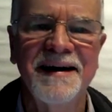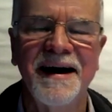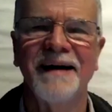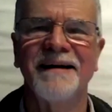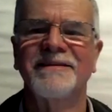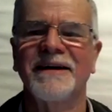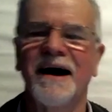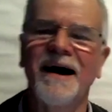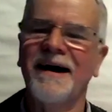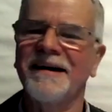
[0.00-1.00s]
And they say,
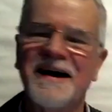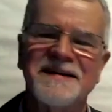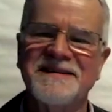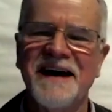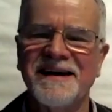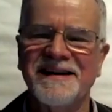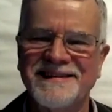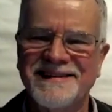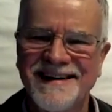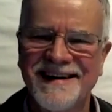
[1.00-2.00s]
last night
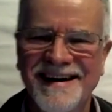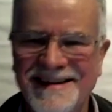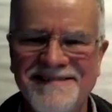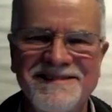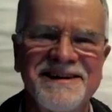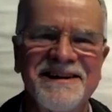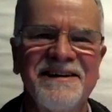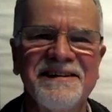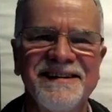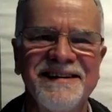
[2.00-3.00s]
I used it
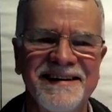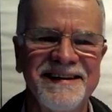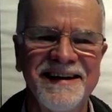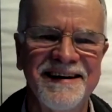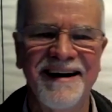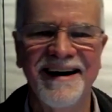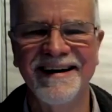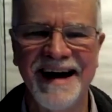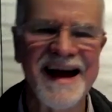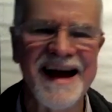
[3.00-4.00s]
on,
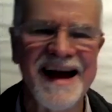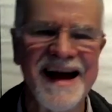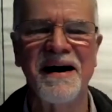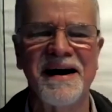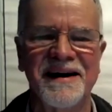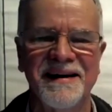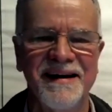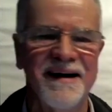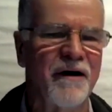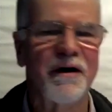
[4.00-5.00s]
X or
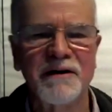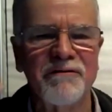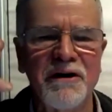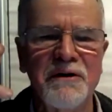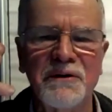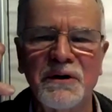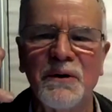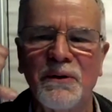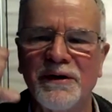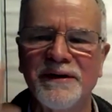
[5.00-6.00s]
Y. I had a phone
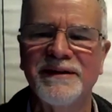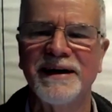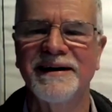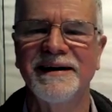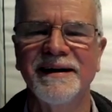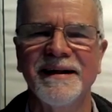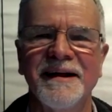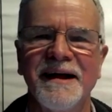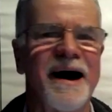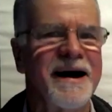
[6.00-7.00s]
call and
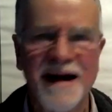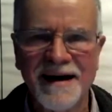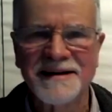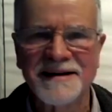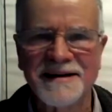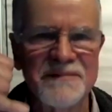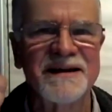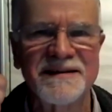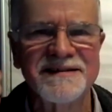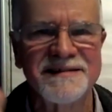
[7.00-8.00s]
I asked them
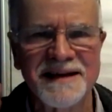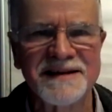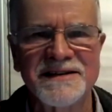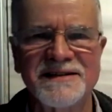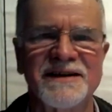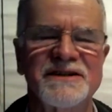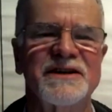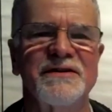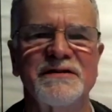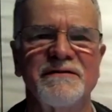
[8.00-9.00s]
this such and such
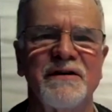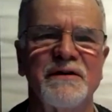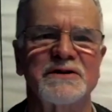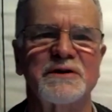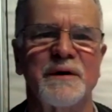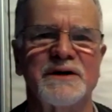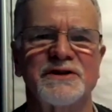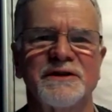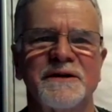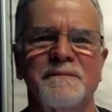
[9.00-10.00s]
solution focused
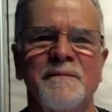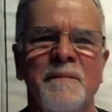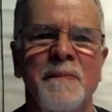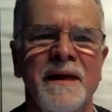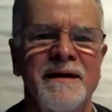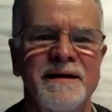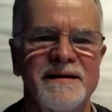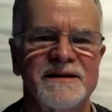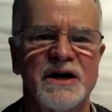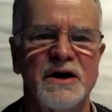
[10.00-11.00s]
question.
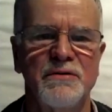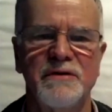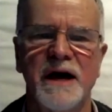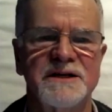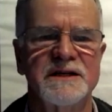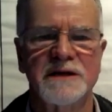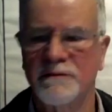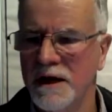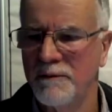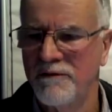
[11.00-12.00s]
So yes,
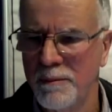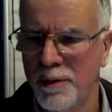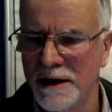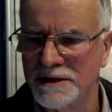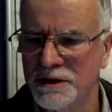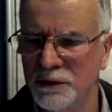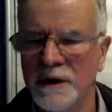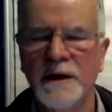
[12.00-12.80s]
they're very practical.